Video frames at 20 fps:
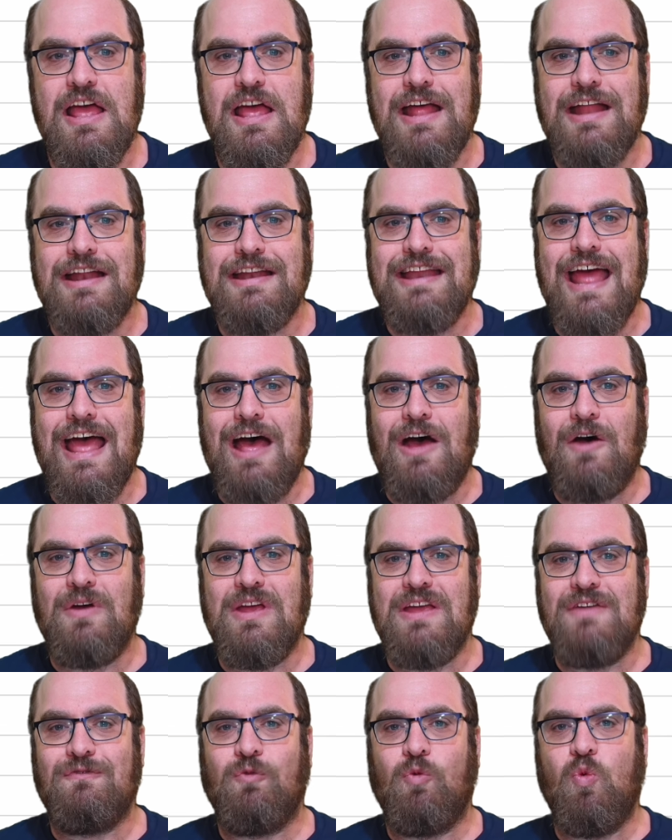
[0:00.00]
Now,
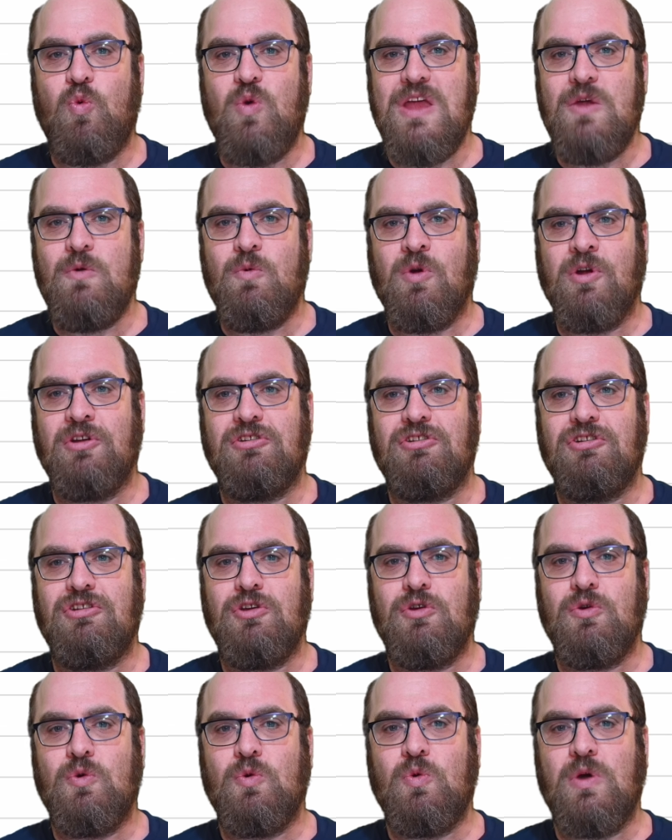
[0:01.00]
if we were
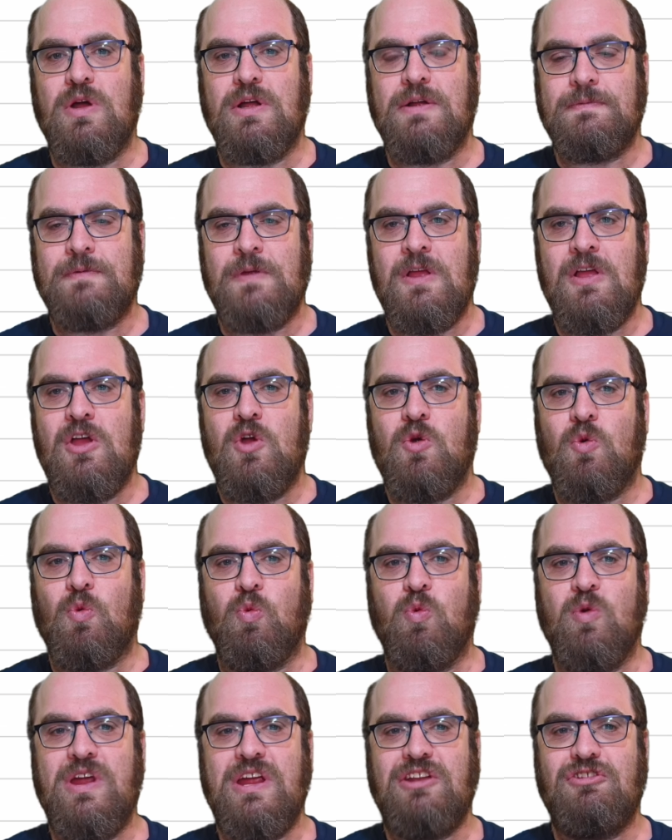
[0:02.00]
to
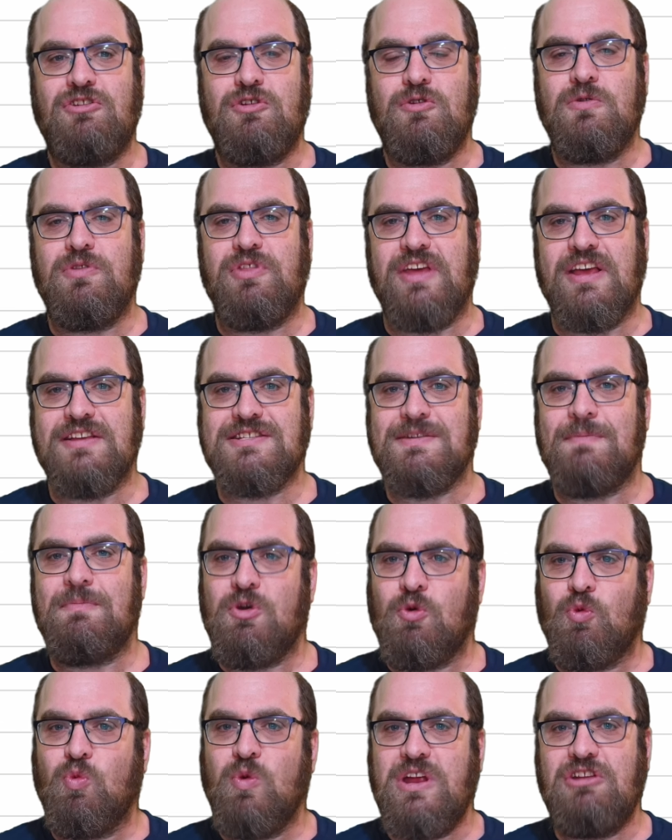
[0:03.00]
redo this, I'm going
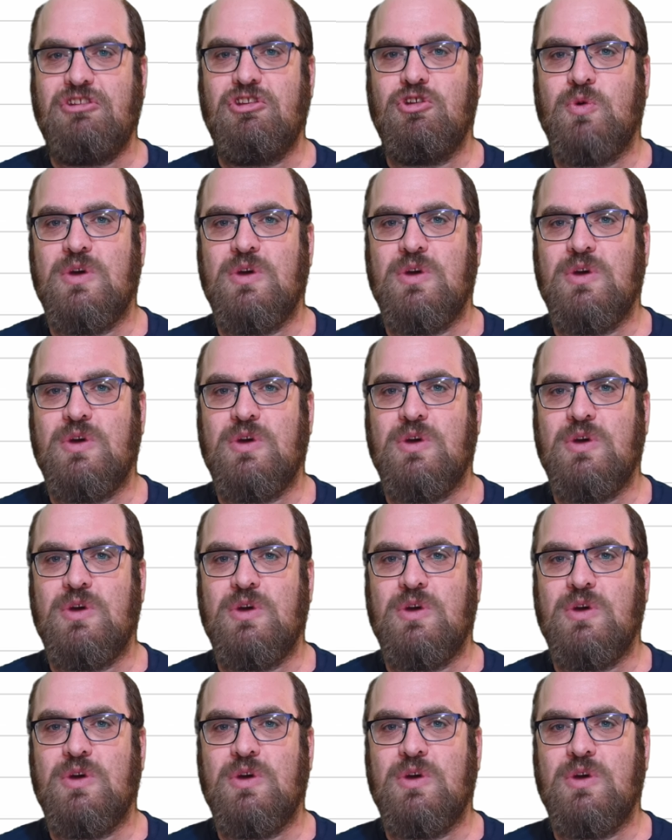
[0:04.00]
to redo